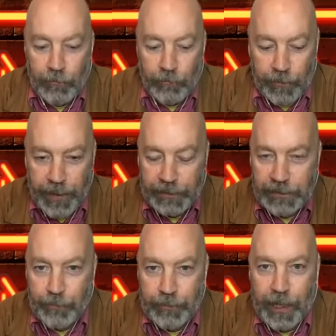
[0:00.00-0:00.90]
Well, next
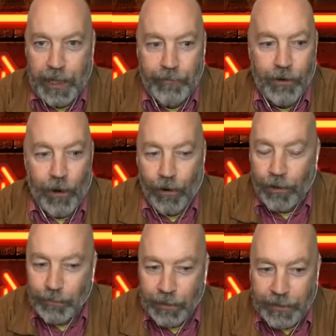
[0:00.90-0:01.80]
up, we have a
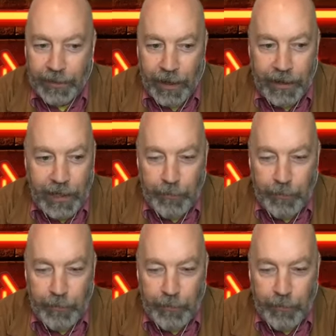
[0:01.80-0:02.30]
hardware guy.